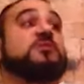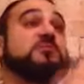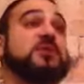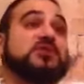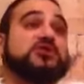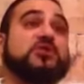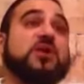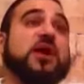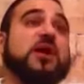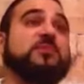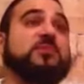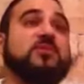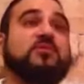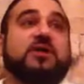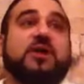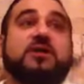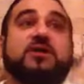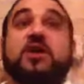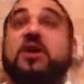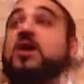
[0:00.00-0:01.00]
It makes you happy,
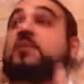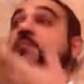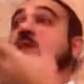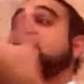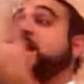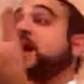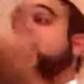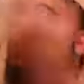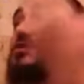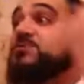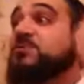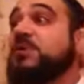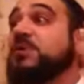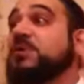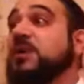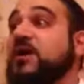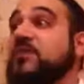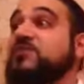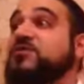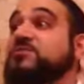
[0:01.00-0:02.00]
right? My husband
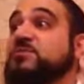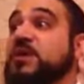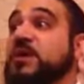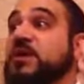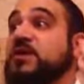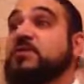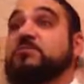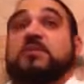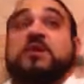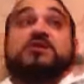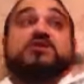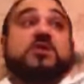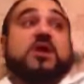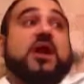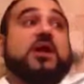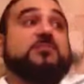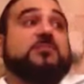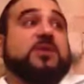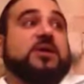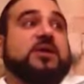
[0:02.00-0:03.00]
loves me. It makes you
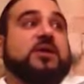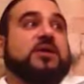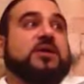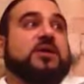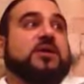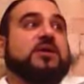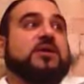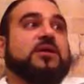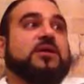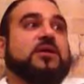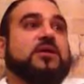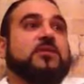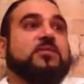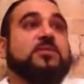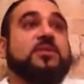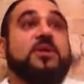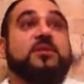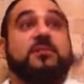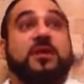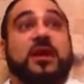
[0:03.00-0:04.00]
happy.
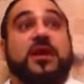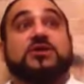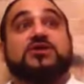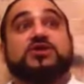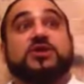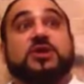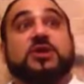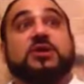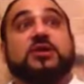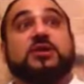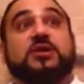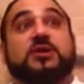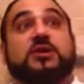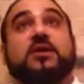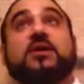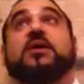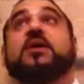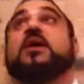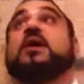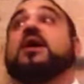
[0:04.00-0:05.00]
But imagine,
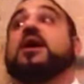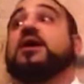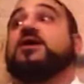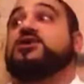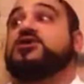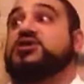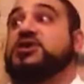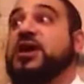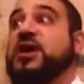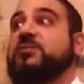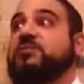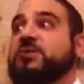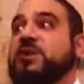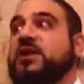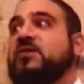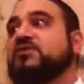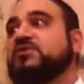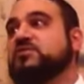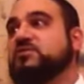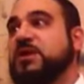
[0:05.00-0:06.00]
Hashem
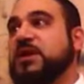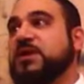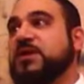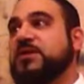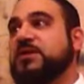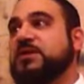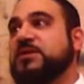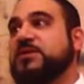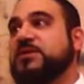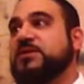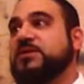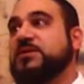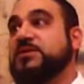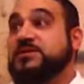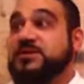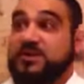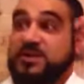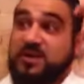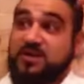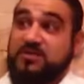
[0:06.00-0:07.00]
loves me.
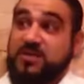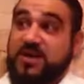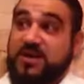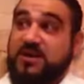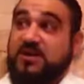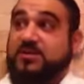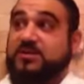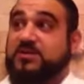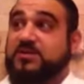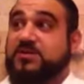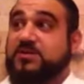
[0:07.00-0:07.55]
It's a little bigger.